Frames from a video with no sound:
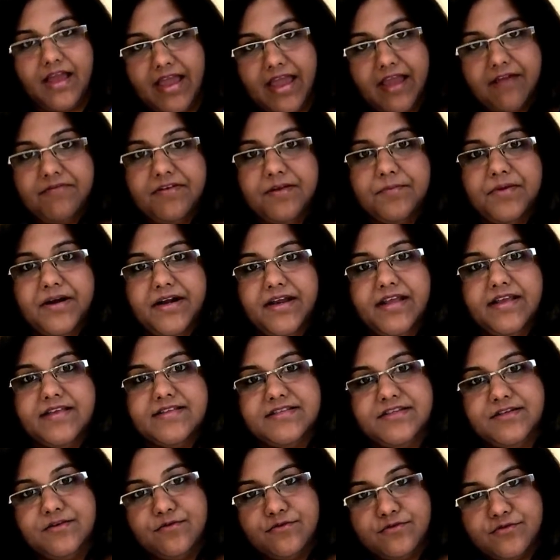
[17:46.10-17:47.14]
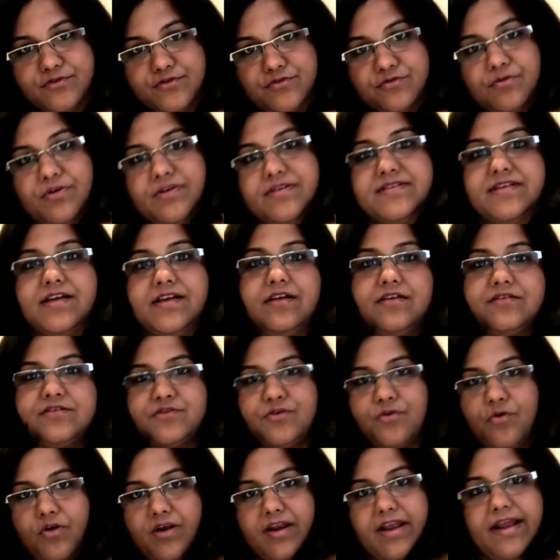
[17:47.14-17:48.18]
Everybody is used to sc
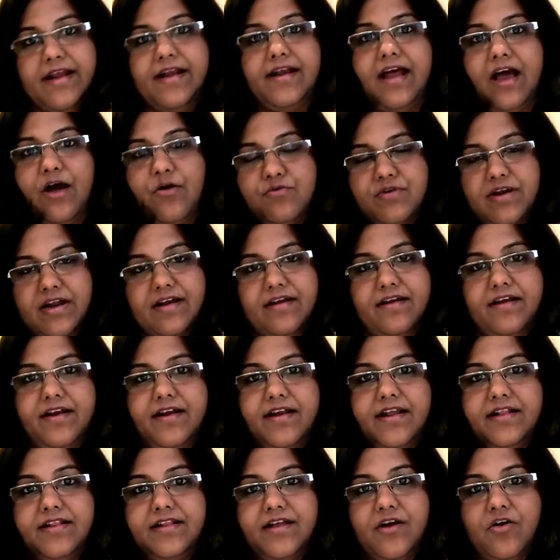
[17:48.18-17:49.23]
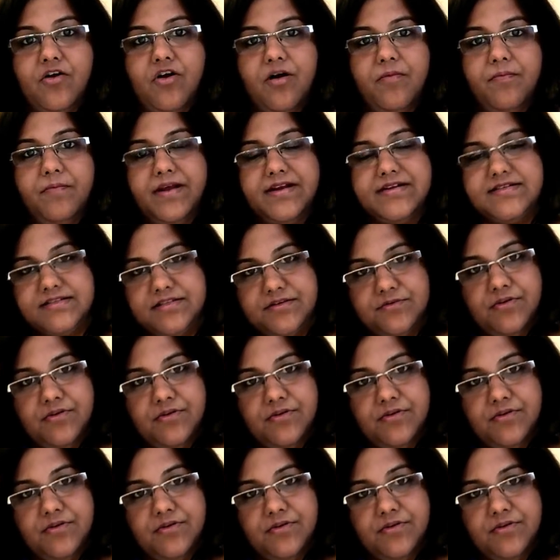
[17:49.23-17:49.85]
scrolling down and reading the comments.